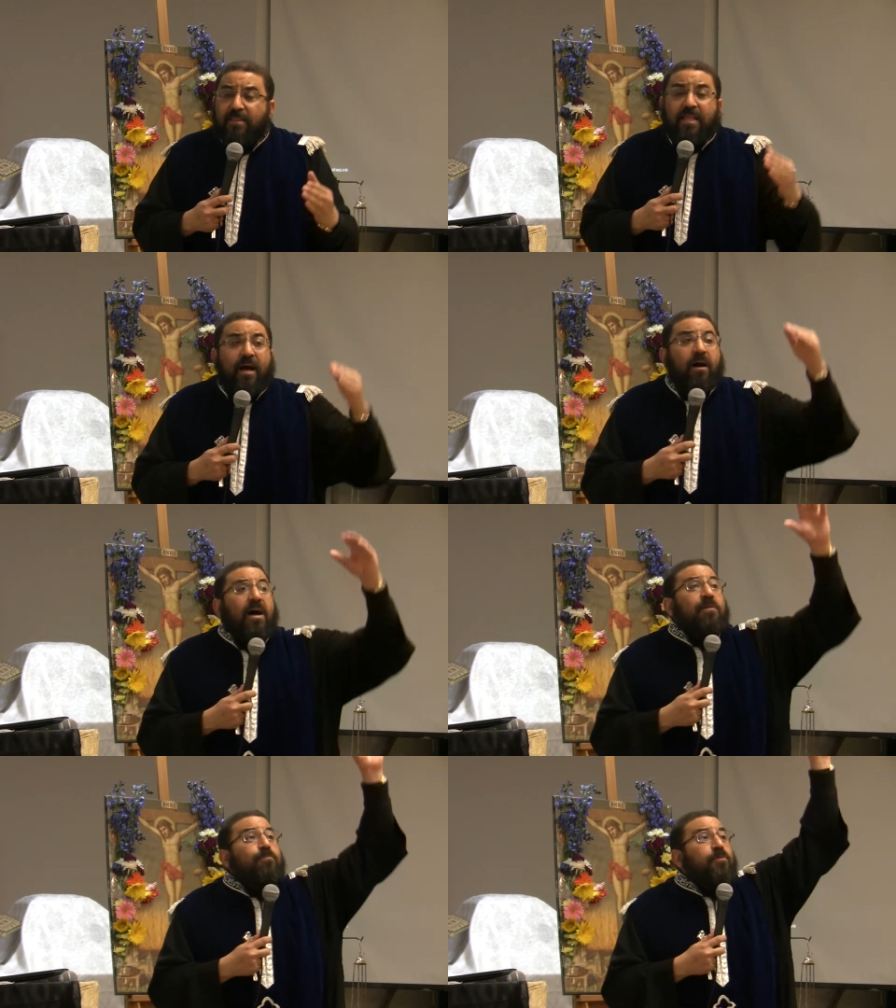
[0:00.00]
the
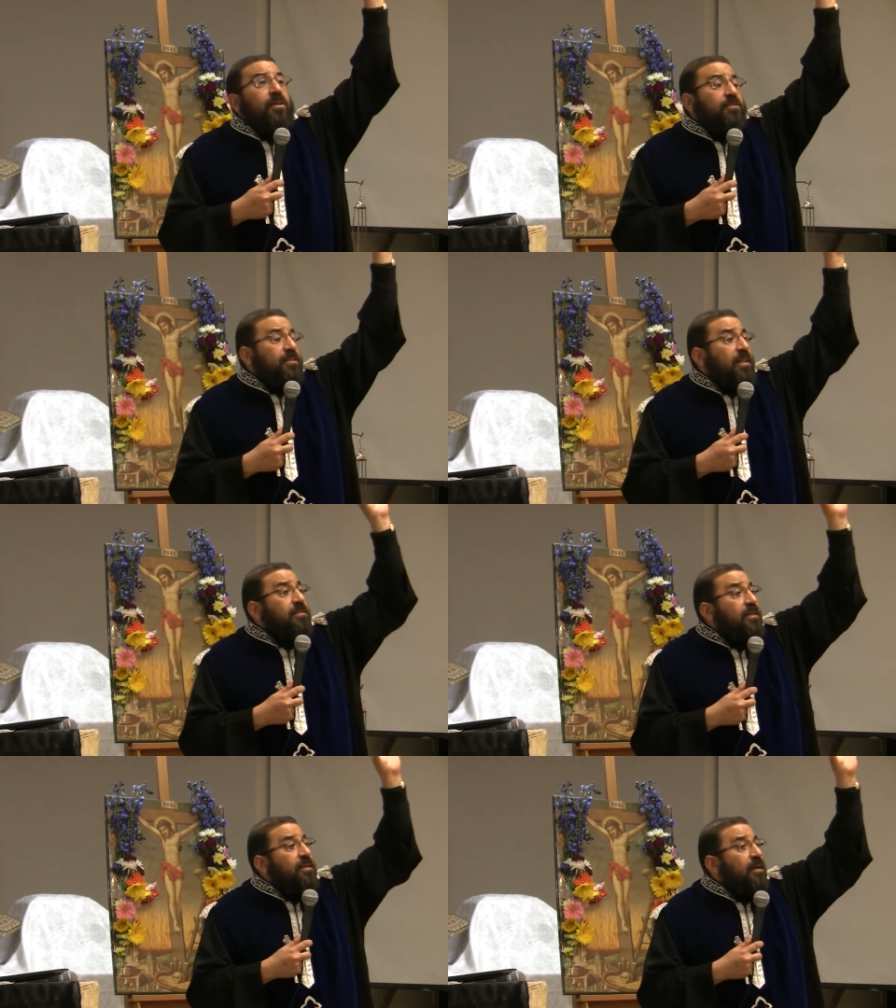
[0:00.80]
high priest,
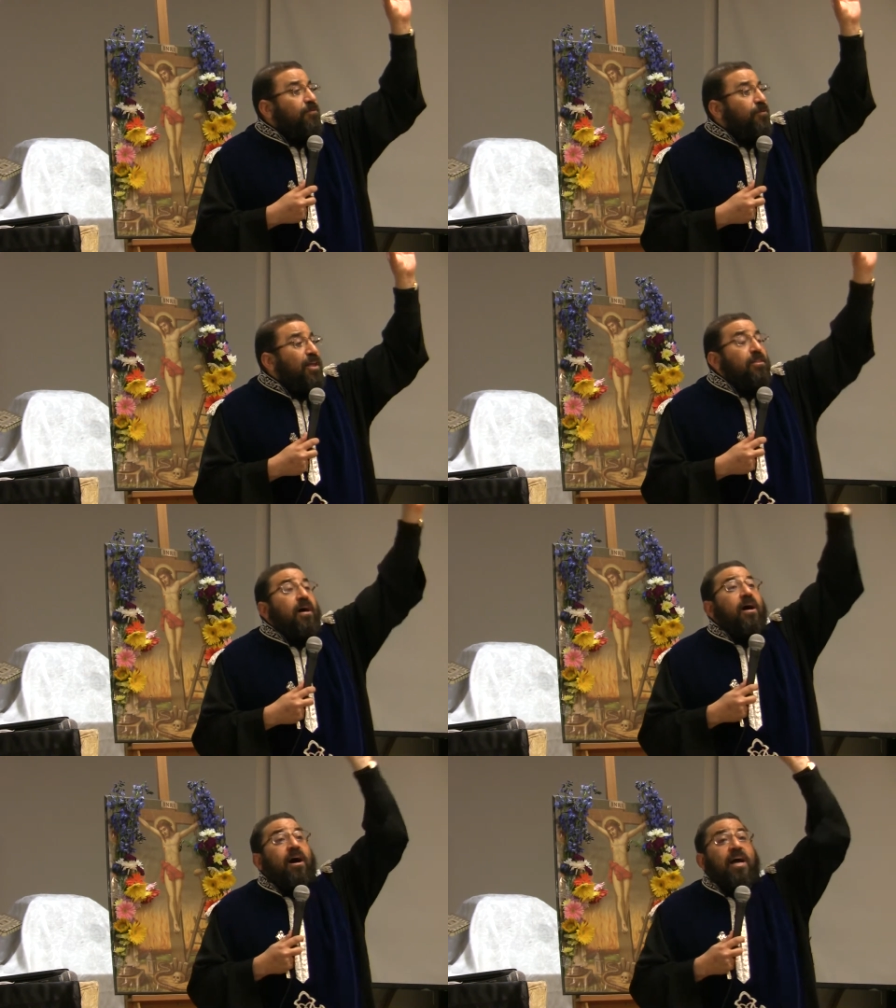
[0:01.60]
listen carefully, the
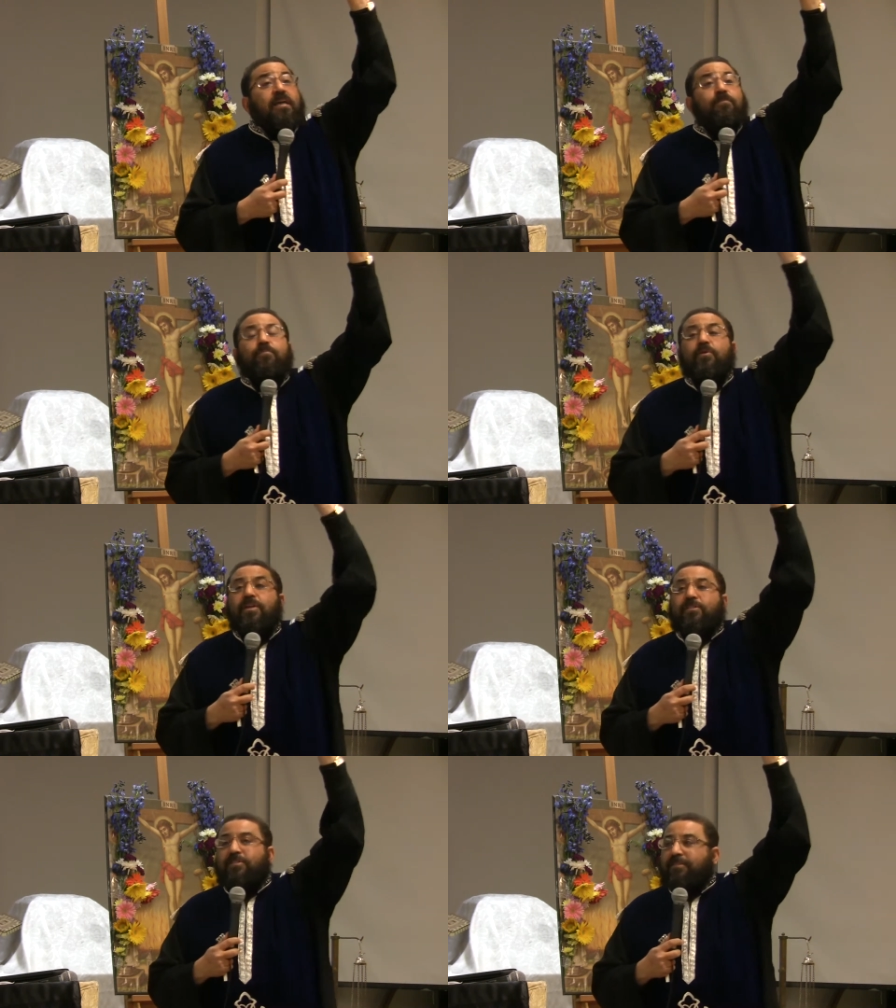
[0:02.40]
high
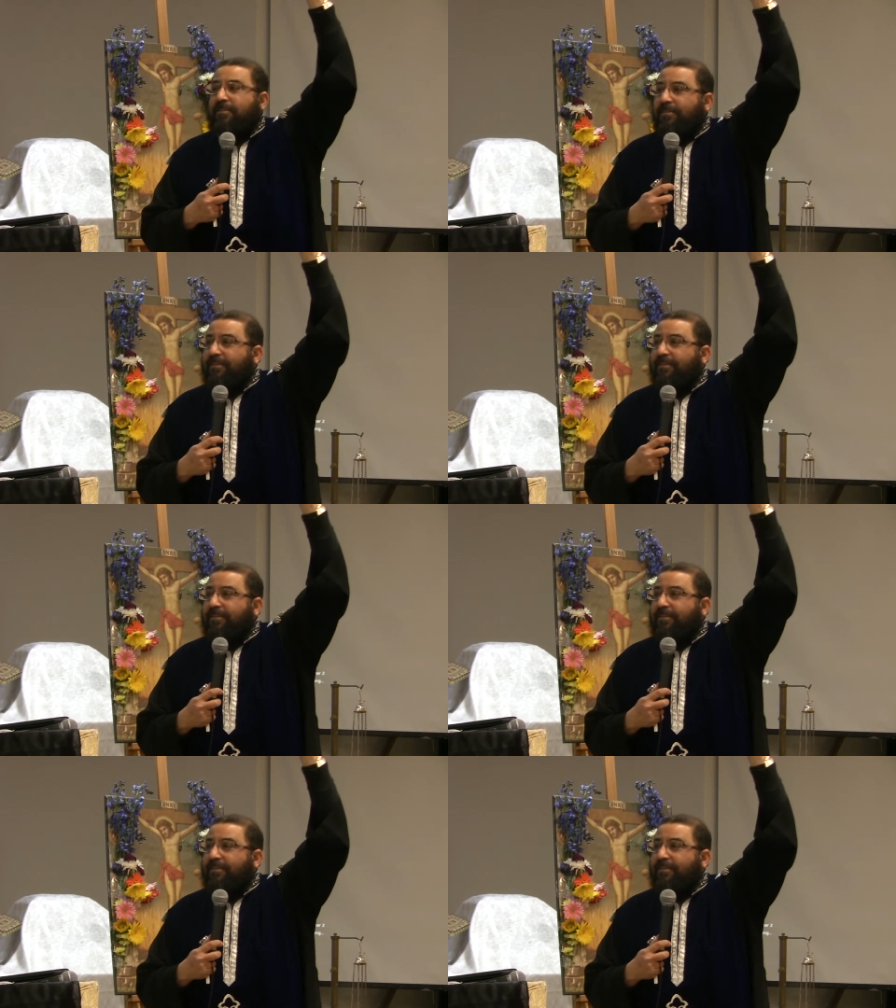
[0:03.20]
priest